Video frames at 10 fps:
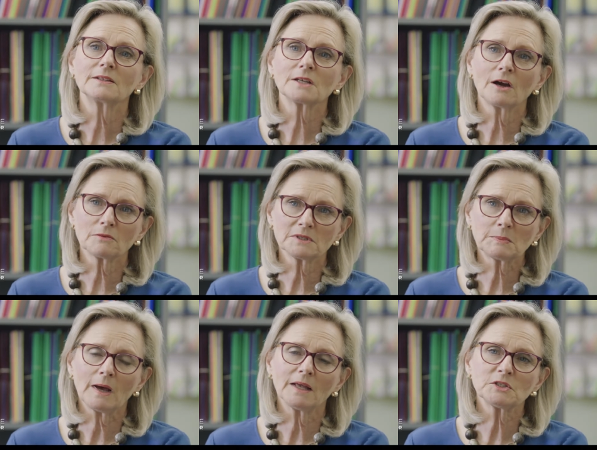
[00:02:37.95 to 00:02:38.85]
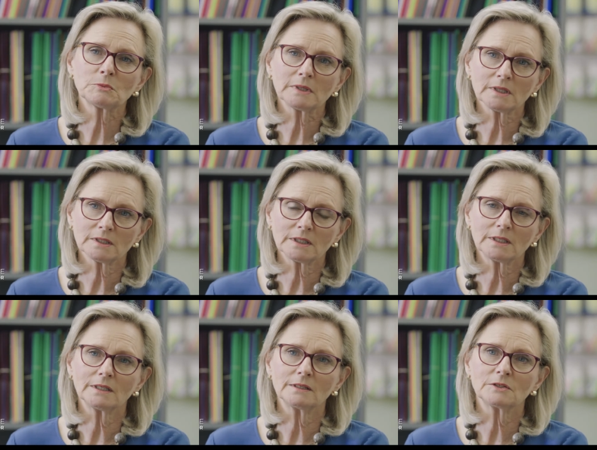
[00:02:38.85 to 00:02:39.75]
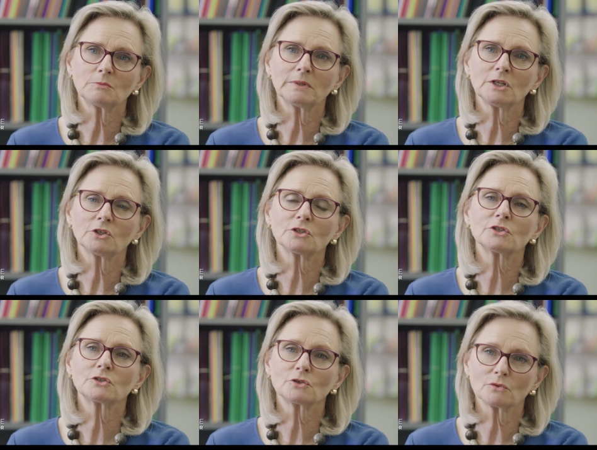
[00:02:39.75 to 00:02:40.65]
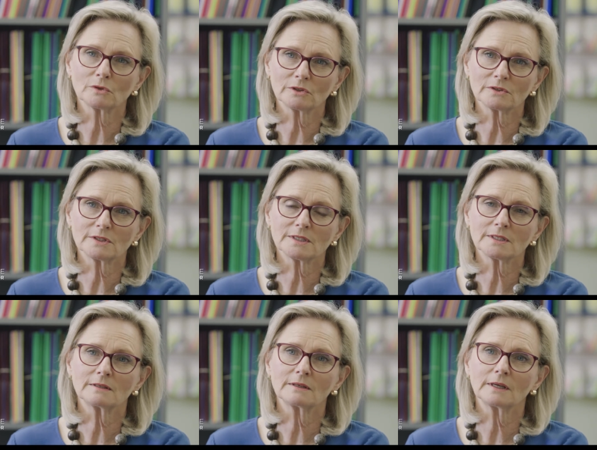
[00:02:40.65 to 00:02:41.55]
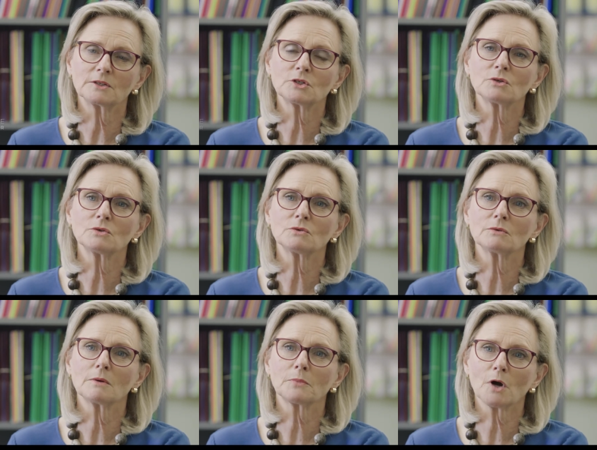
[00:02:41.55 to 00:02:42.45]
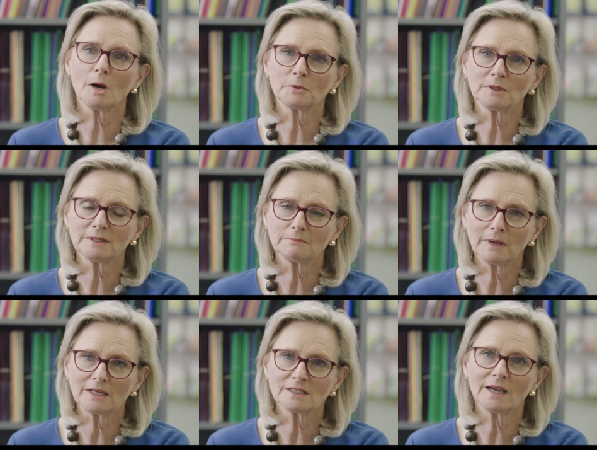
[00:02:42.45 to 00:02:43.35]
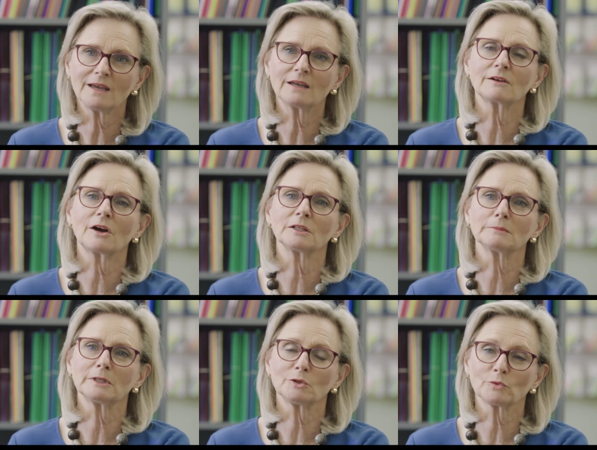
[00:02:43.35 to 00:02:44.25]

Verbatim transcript: It's our responsibility to be good stewards and to properly maintain our limited